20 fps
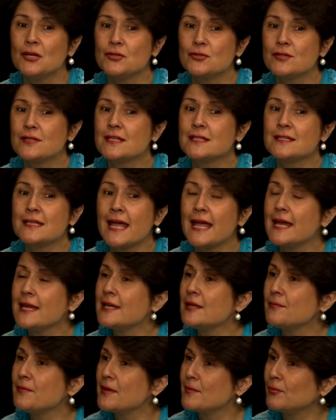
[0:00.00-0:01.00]
So these
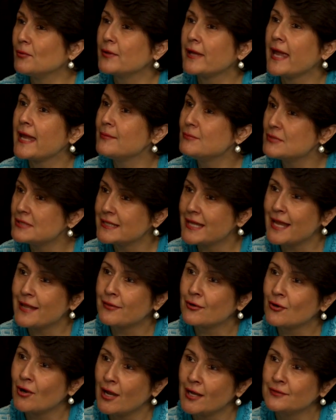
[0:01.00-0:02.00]
80 people came
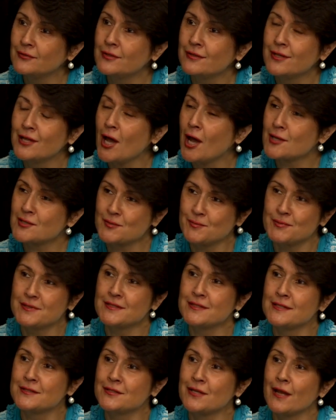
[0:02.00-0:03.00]
together under the
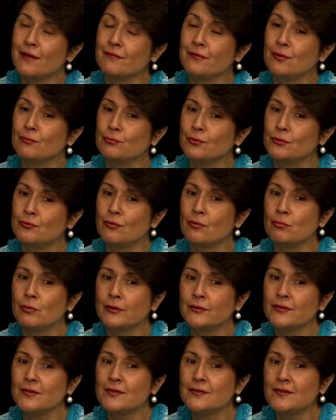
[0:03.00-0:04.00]
auspices of the Woodrow
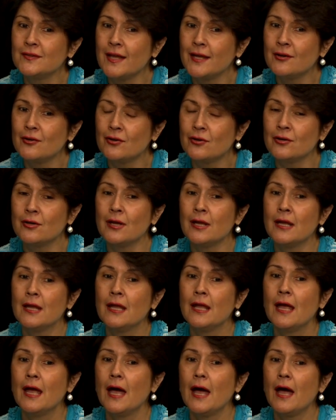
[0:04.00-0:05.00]
Wilson Center
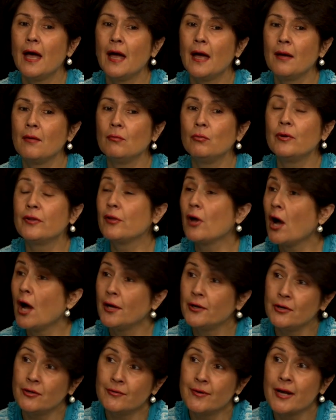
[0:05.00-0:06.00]
with
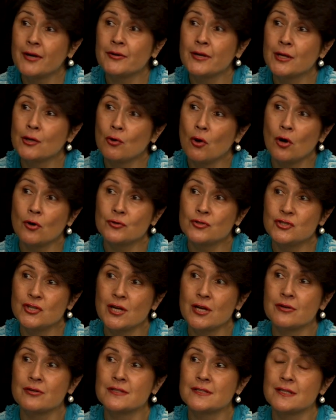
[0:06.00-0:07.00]
honorary
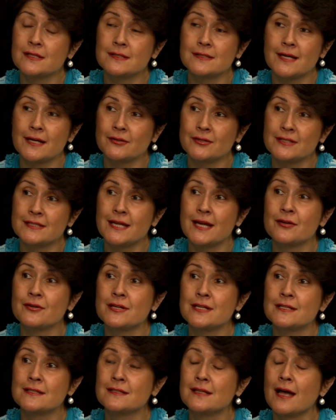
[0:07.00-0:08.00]
co-chairs,
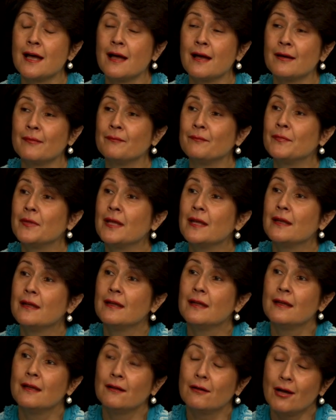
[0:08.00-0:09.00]
secretaries
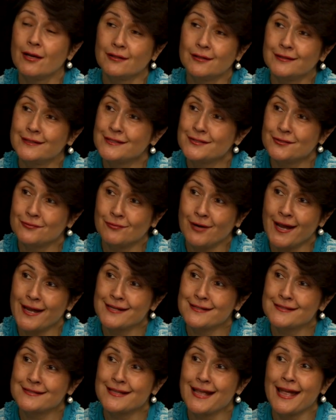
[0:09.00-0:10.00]
Condoleezza
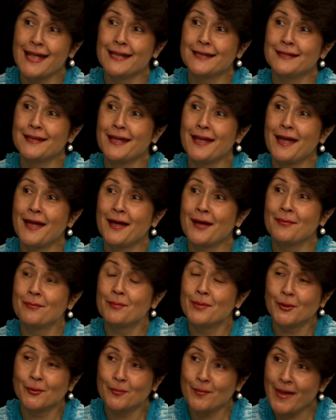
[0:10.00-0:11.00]
Rice and
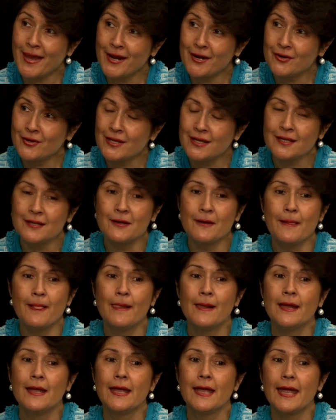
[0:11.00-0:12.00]
Bill Perry,
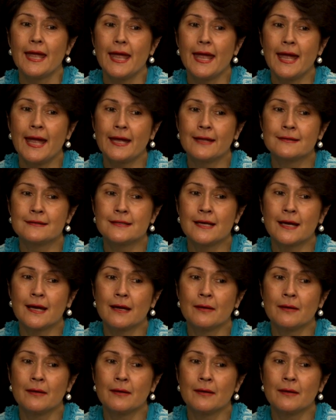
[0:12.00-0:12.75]
and